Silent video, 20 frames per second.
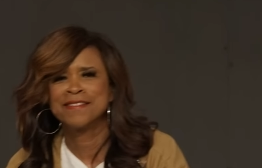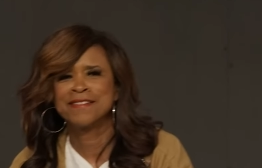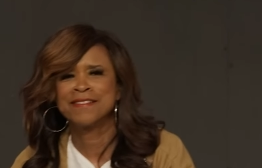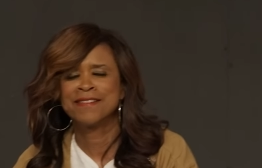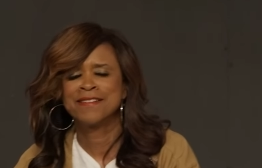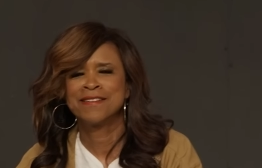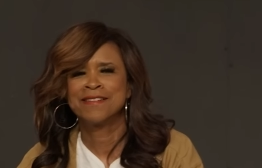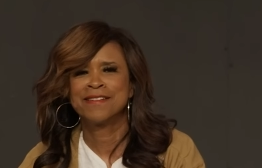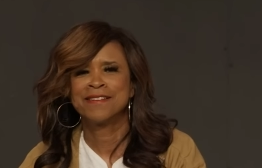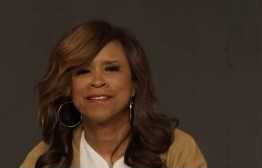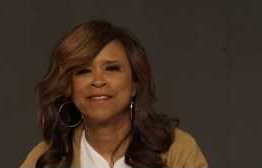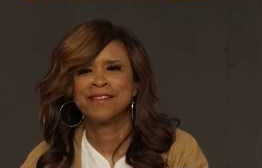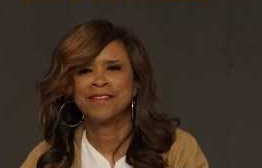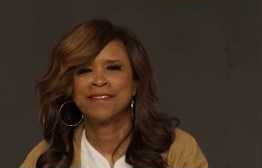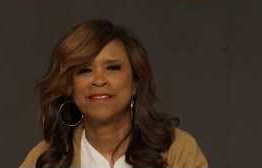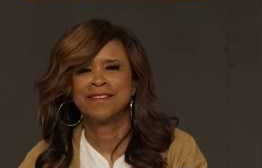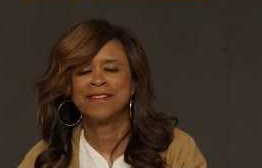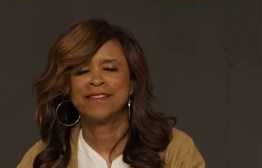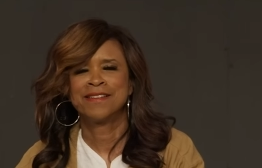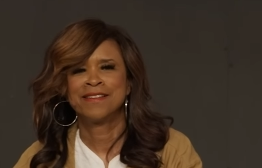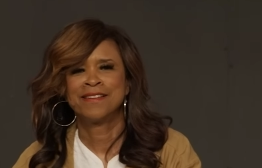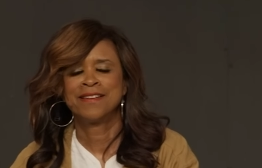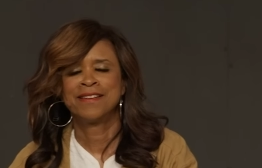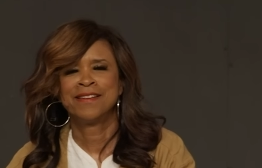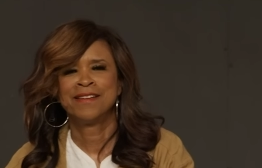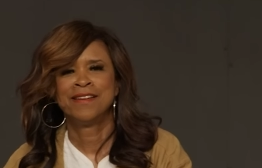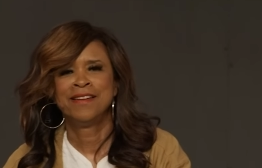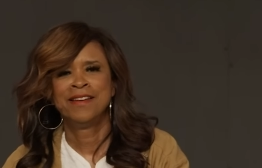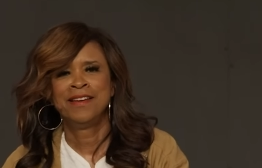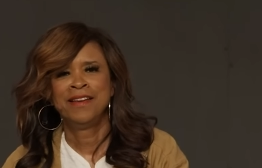
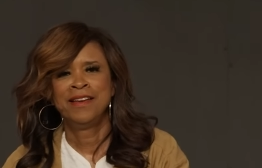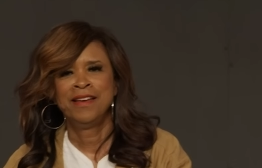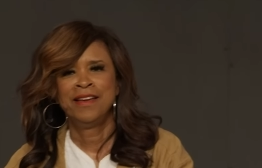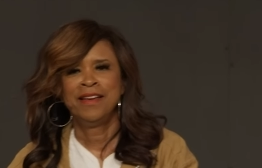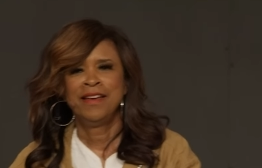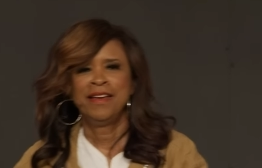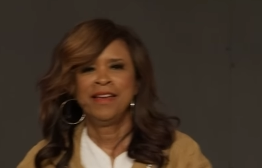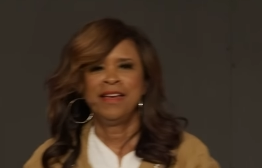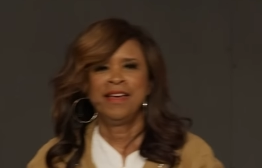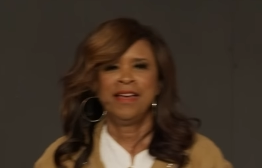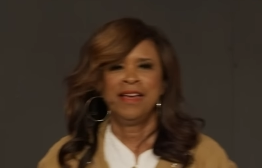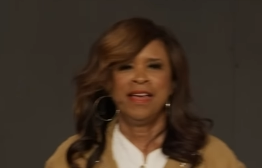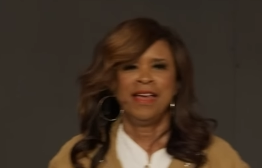(silence)